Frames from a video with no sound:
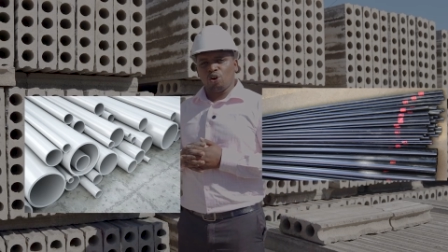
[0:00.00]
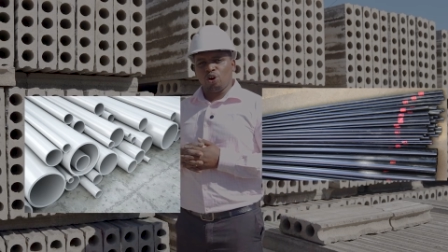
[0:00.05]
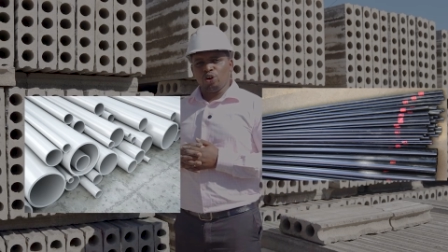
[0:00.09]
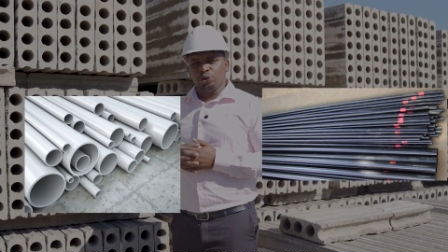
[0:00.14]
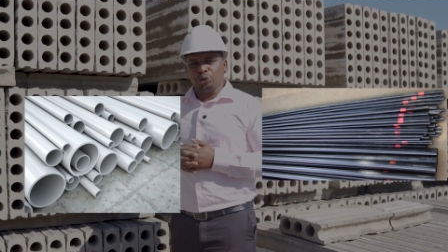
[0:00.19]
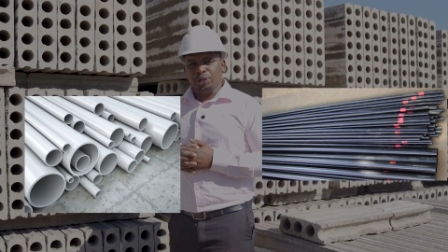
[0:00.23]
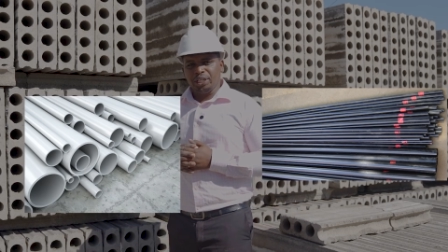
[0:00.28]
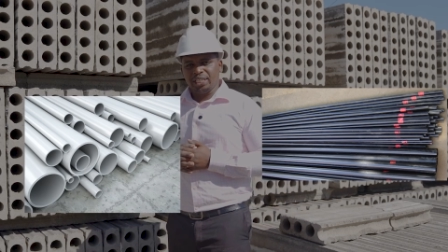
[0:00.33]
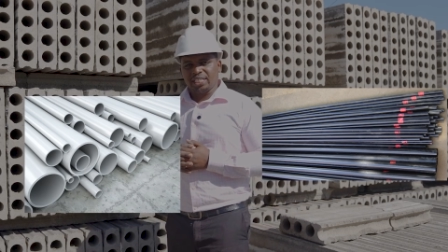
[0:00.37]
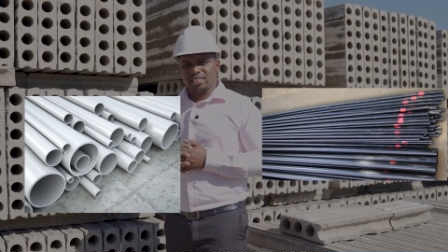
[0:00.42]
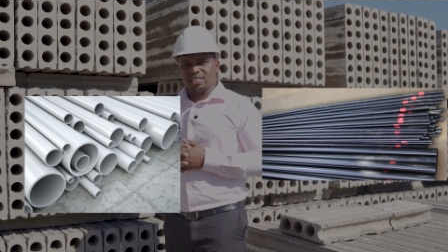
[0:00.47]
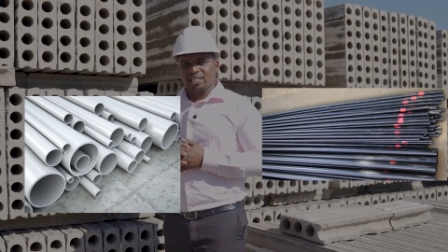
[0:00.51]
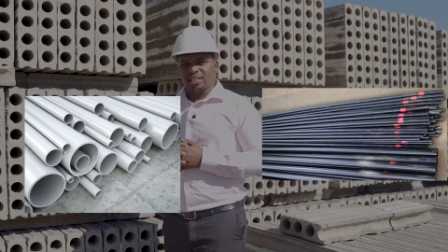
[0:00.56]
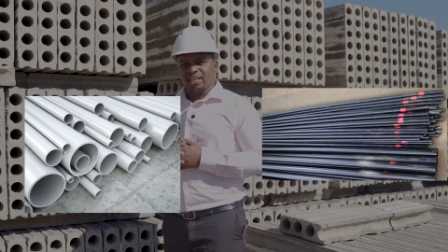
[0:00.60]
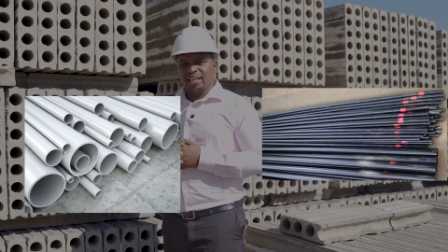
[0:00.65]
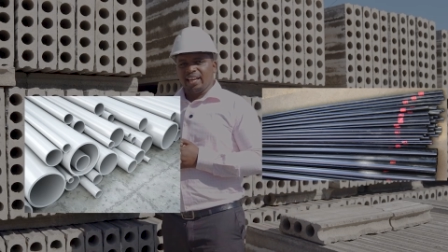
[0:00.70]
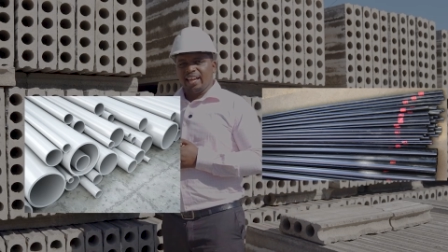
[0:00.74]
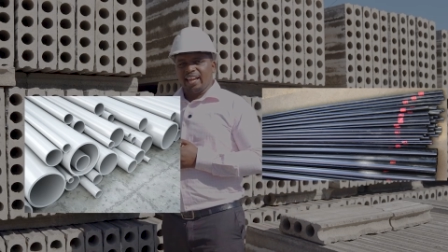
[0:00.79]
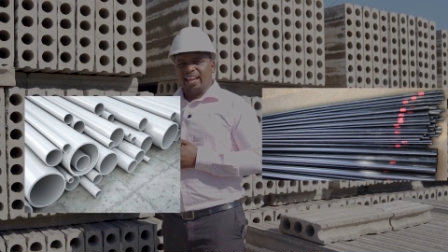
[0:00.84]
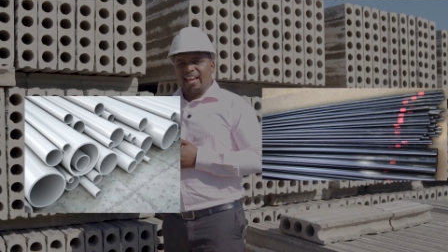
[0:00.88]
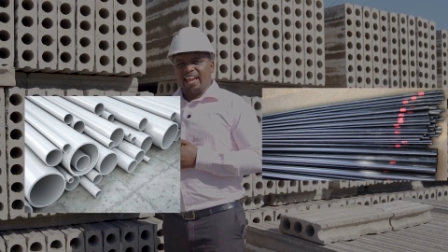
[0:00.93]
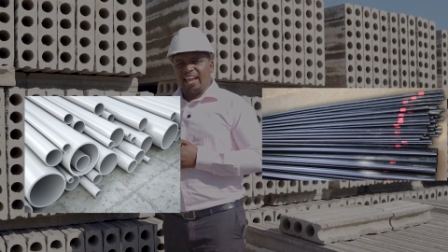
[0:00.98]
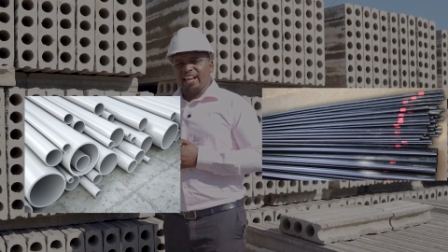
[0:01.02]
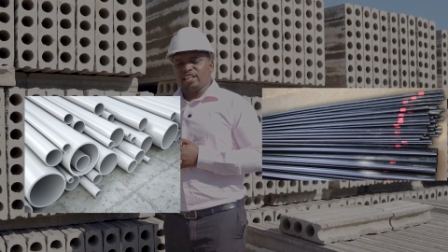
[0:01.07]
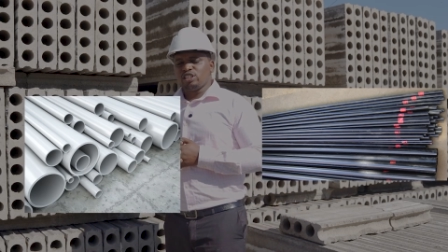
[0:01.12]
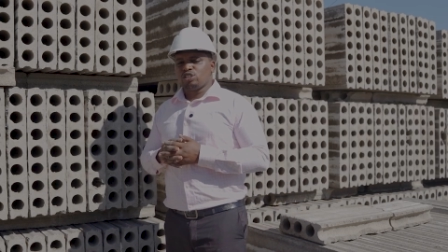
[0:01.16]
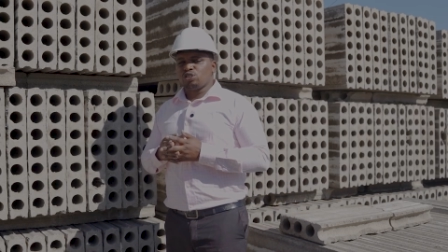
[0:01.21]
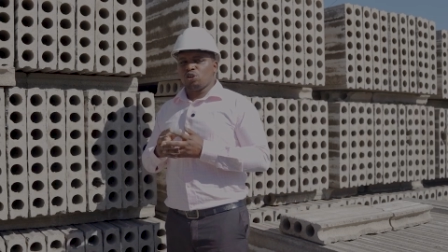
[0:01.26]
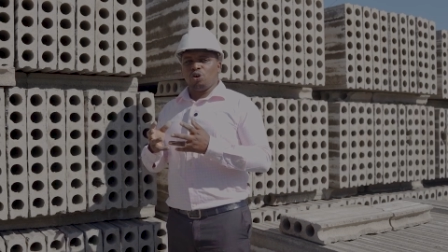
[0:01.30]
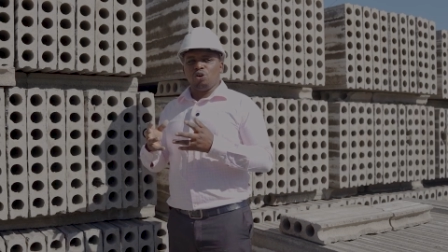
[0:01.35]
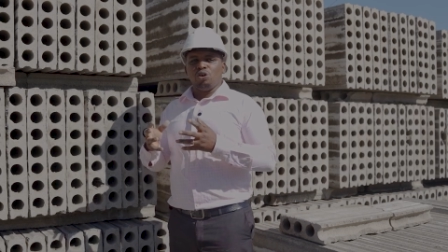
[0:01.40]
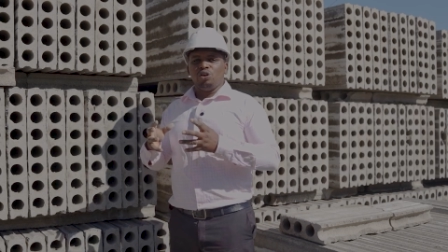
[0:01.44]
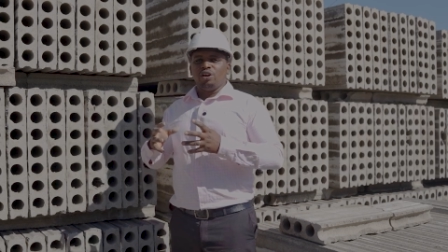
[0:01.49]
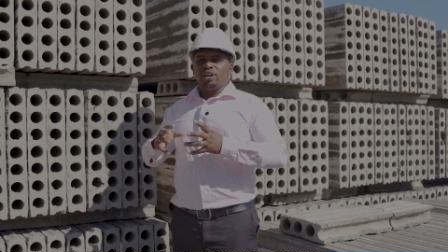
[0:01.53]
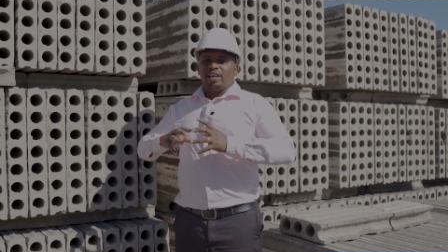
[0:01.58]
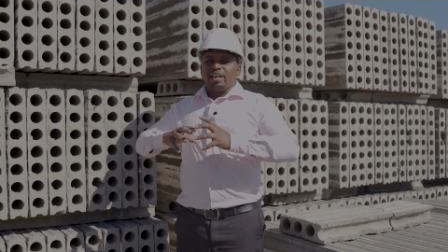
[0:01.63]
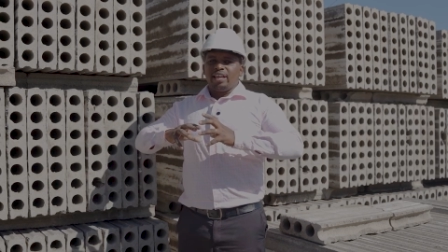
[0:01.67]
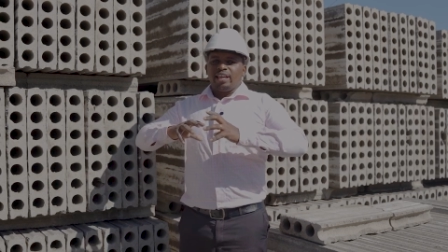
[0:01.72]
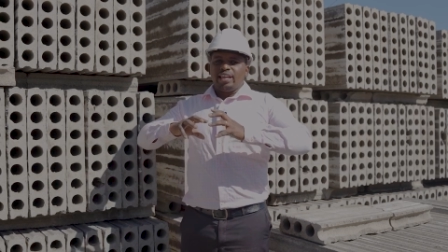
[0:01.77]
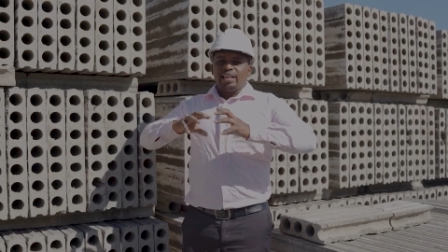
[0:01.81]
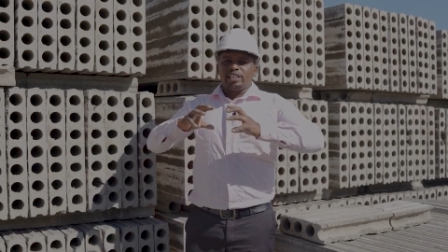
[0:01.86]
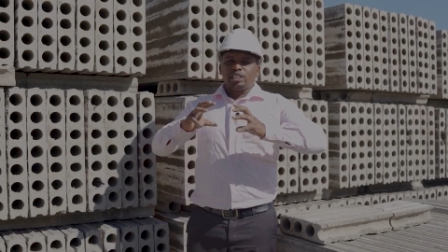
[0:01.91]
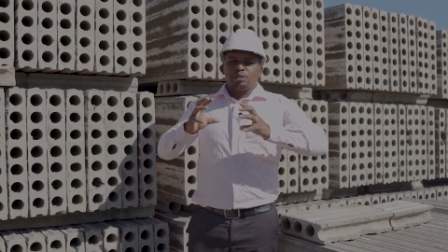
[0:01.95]
conduits, and so
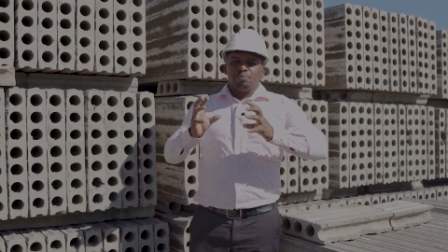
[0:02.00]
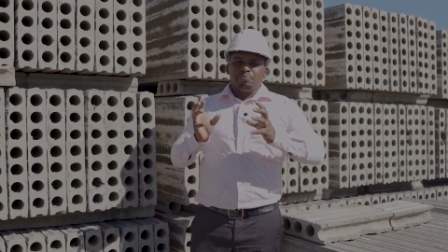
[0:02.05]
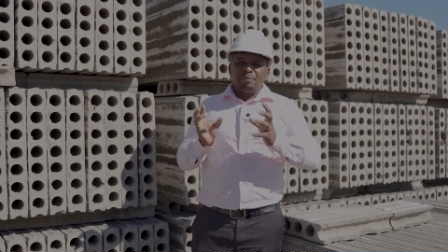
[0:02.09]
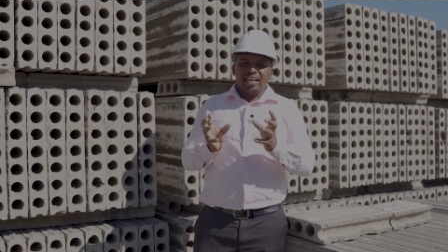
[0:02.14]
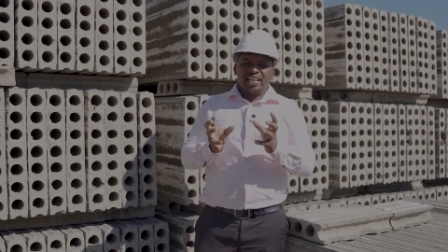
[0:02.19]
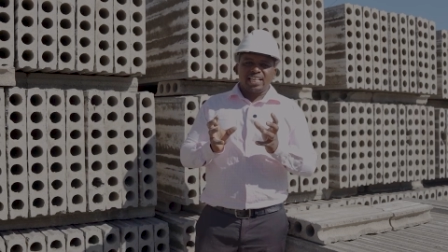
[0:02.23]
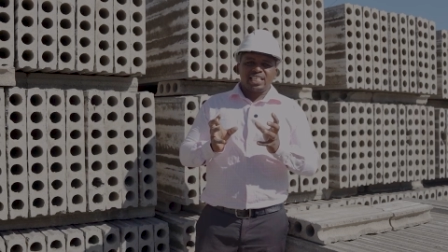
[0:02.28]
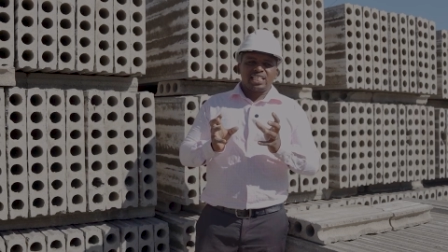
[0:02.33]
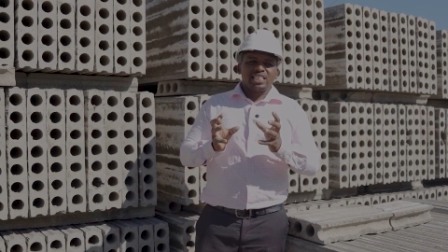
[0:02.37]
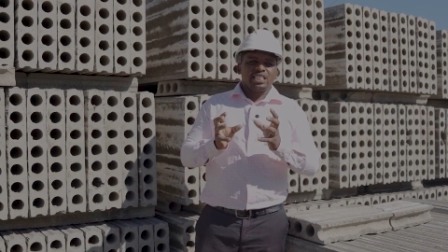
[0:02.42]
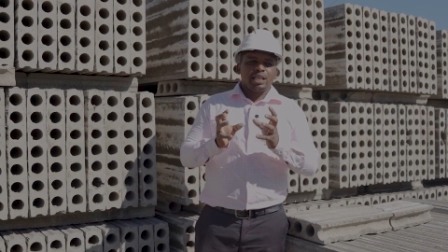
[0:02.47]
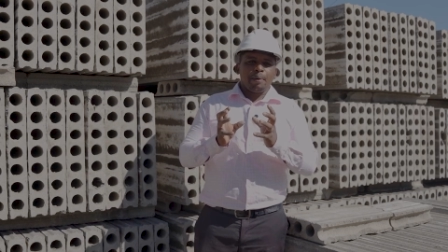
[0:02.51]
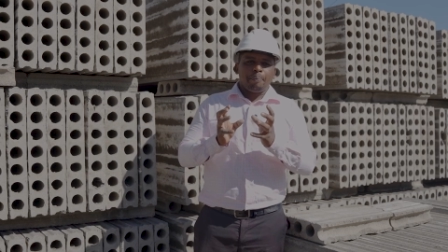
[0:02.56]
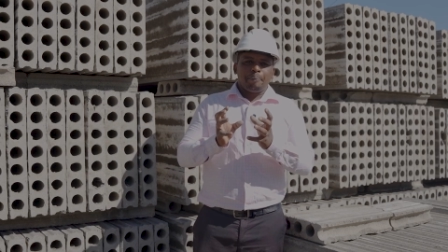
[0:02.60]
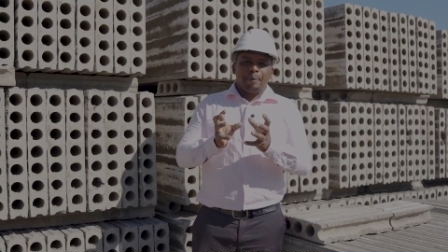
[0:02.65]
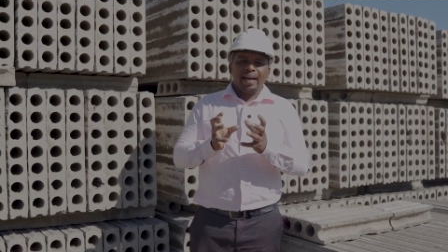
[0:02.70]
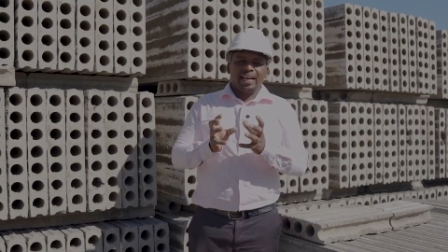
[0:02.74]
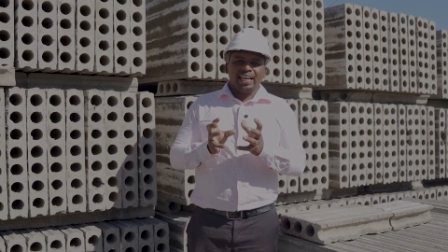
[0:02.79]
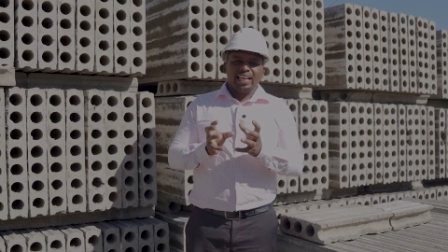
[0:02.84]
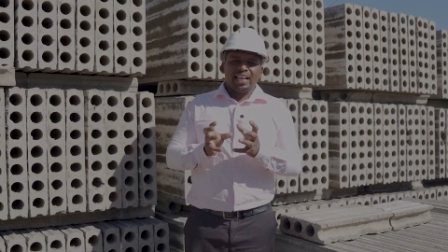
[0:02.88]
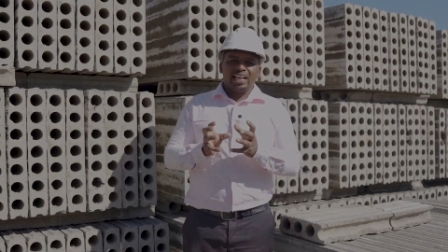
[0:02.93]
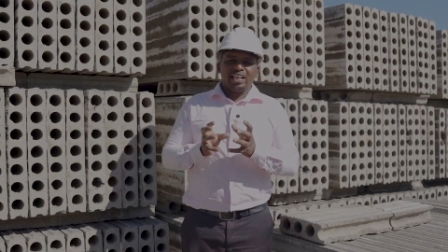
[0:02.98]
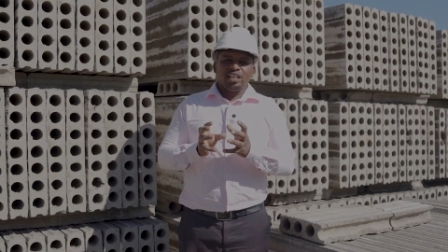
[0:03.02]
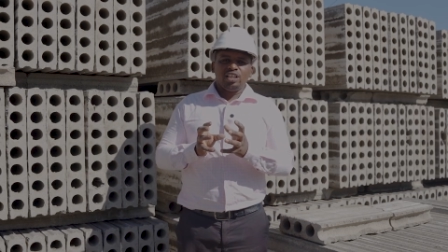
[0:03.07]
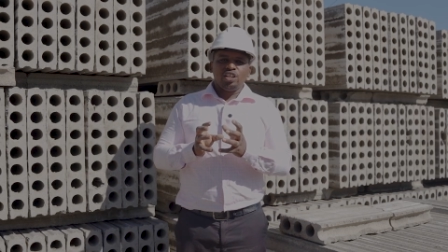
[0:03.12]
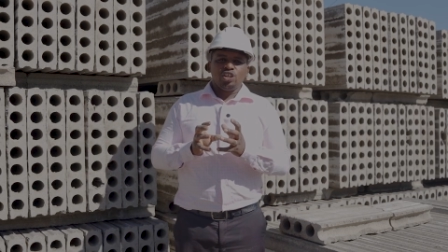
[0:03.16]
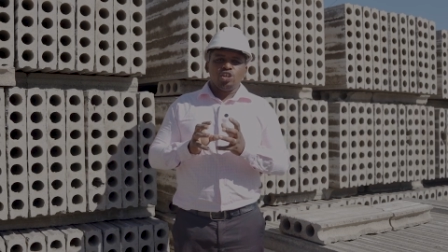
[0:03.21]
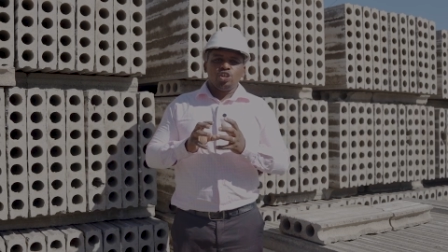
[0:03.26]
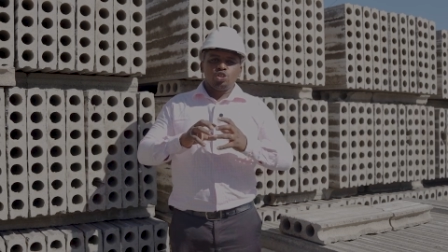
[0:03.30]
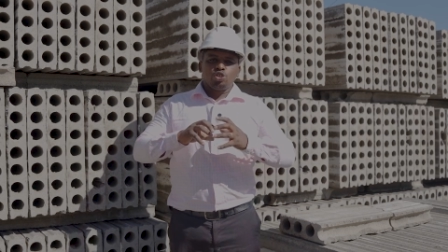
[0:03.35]
it makes the panel